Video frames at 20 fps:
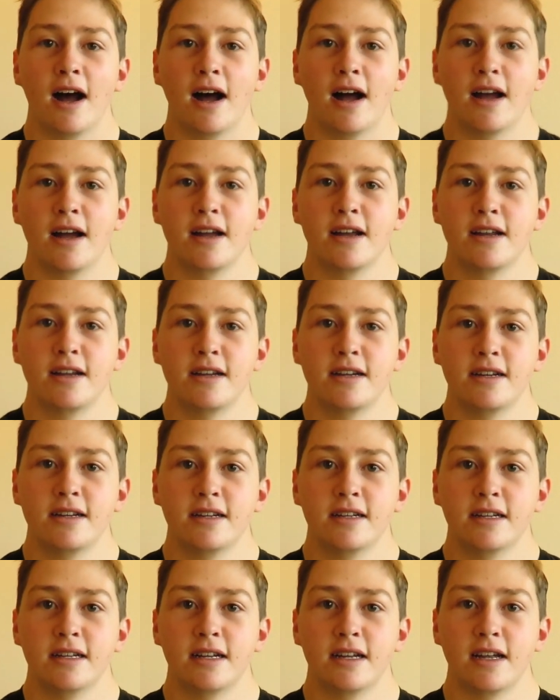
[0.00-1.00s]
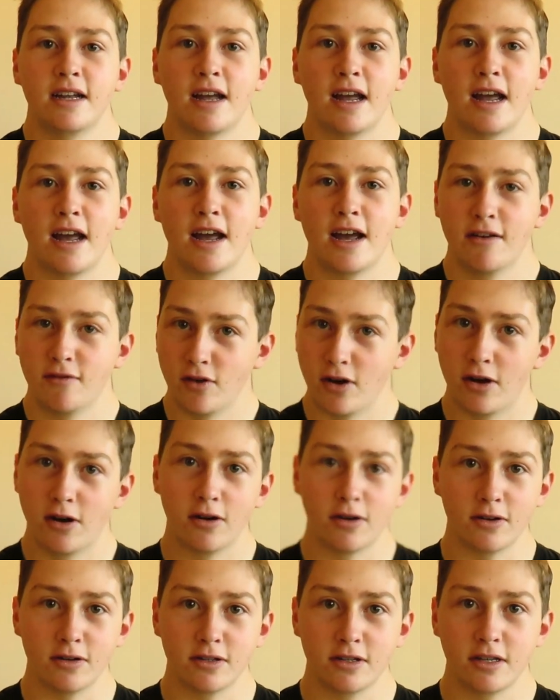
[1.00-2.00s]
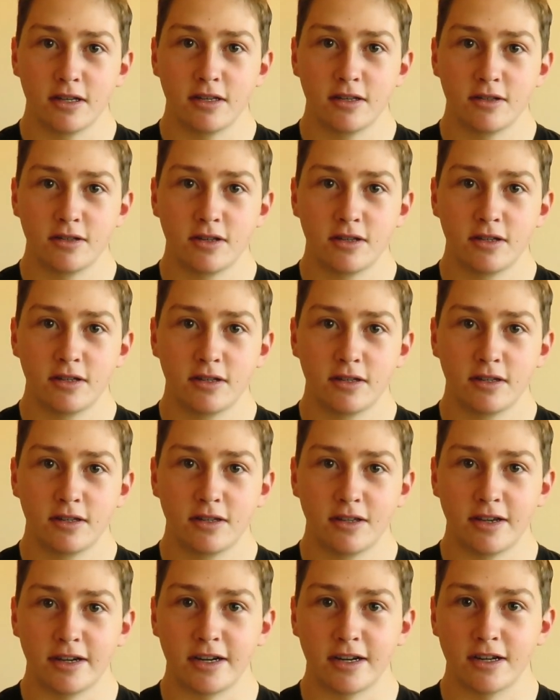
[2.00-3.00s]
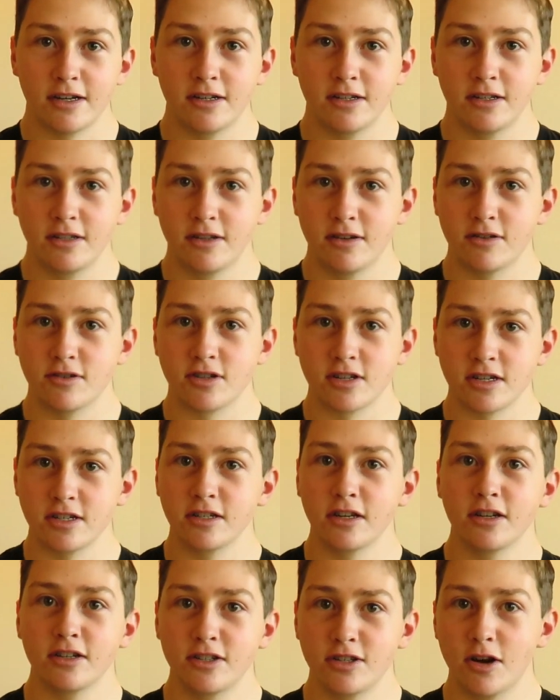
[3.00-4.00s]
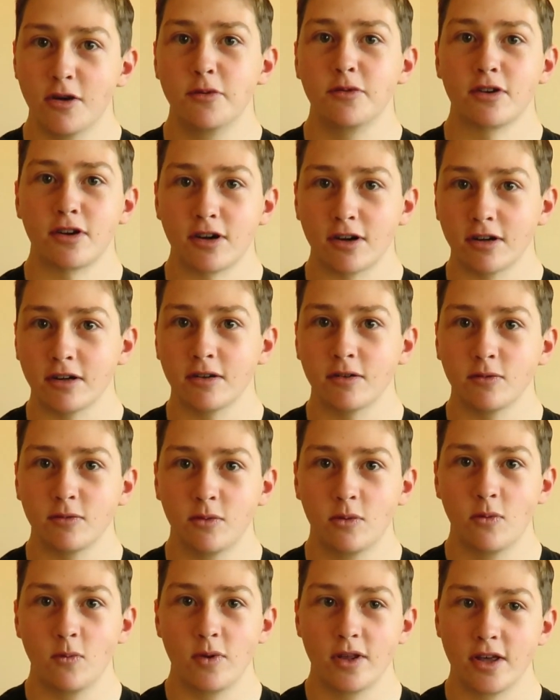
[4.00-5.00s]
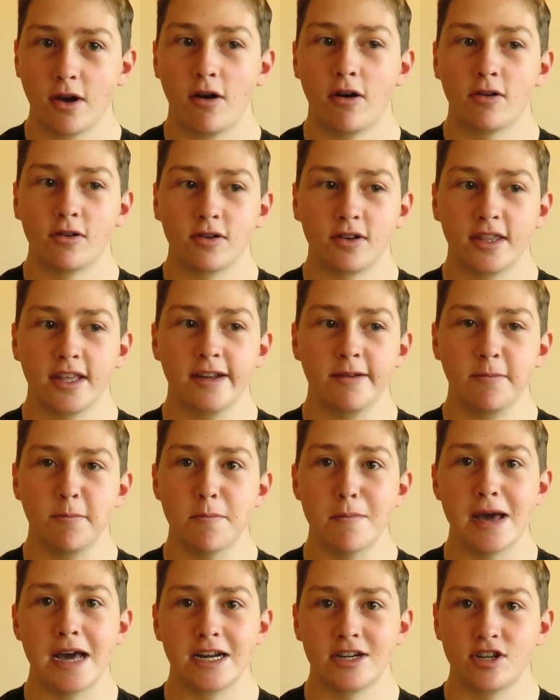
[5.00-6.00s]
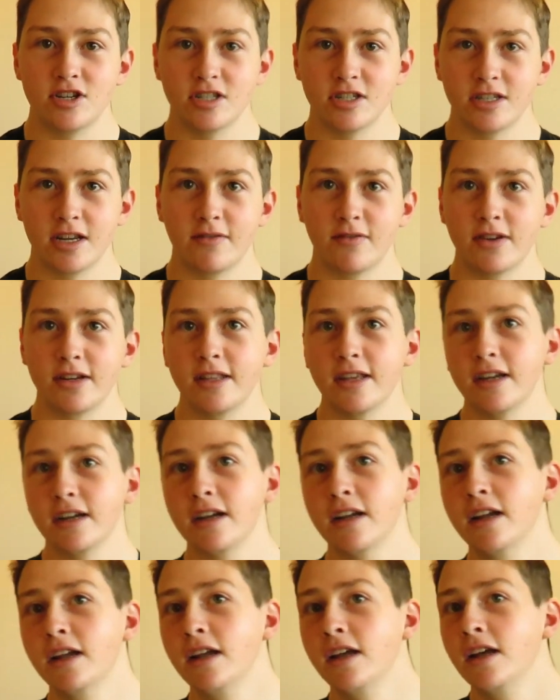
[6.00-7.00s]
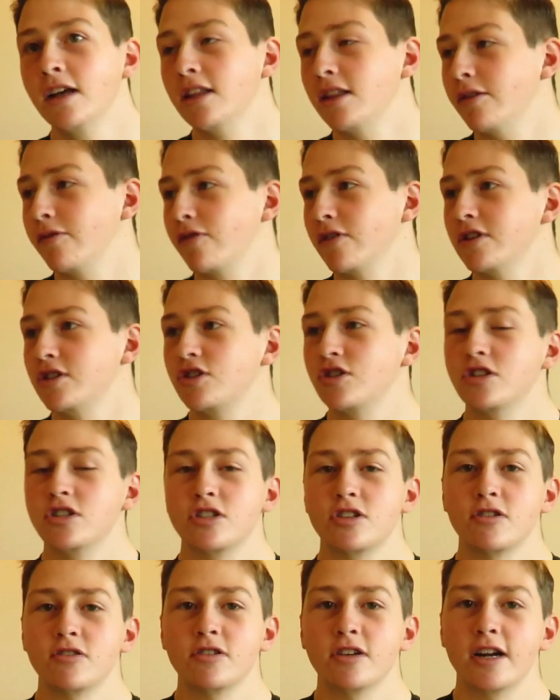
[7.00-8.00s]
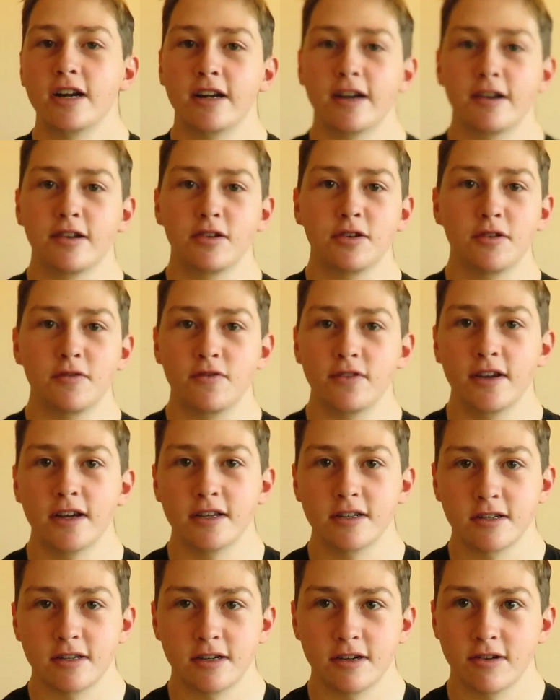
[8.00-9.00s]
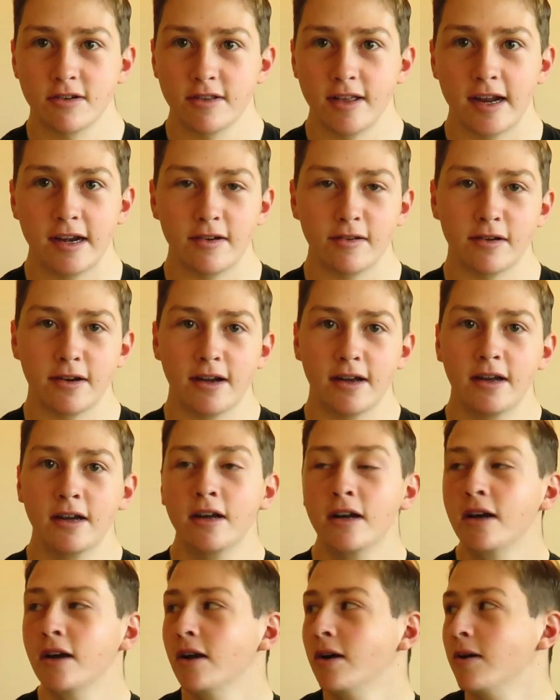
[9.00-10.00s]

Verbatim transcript: I have a heart. Like, a, uh, there's a, a, donor with a heart that matches everything. The fridge just turned on. I don't know if you guys can hear that or not.